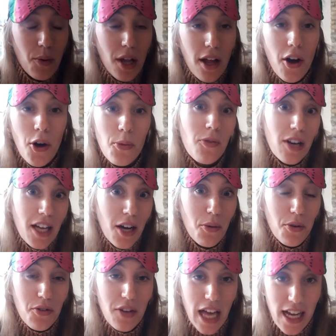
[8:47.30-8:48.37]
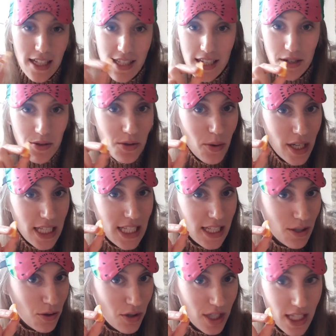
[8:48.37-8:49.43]
hopefully I would have guessed that it was quite
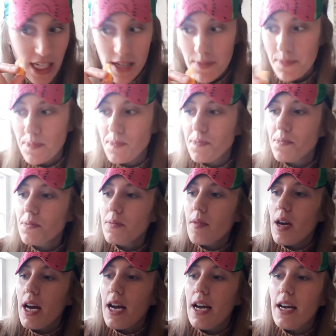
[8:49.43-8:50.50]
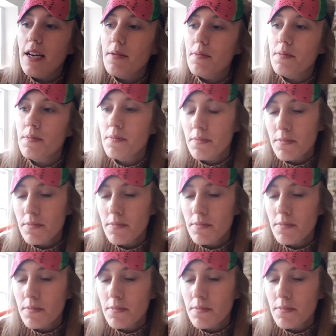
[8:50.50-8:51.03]
citrusy. I'm